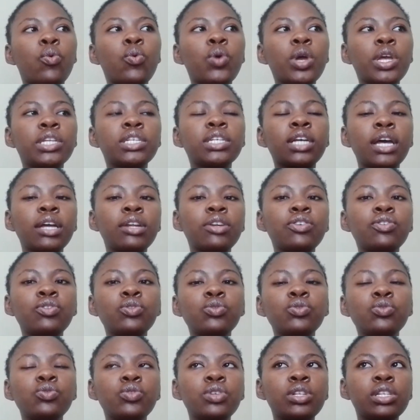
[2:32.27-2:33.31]
which I
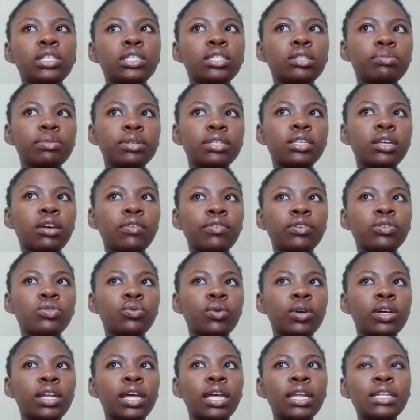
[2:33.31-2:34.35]
don't really see myself as
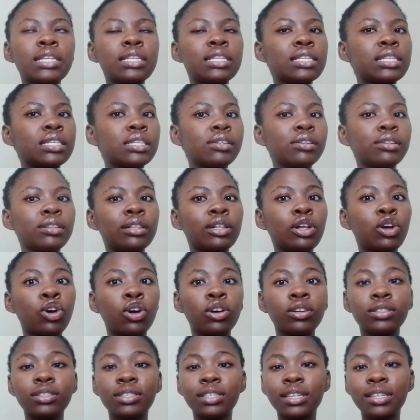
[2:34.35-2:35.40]
one until
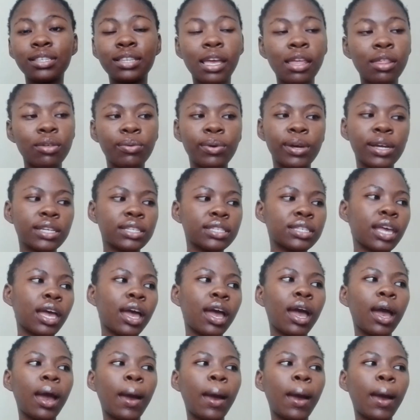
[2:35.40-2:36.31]
God says otherwise.